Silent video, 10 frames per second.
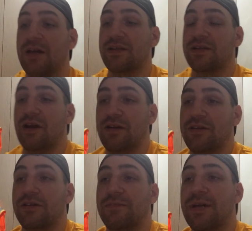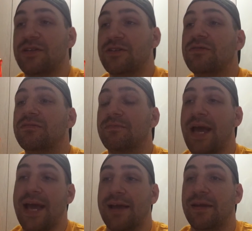disheartened or made a student
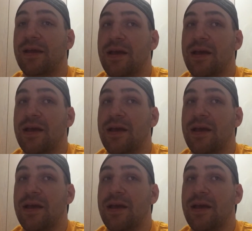mad,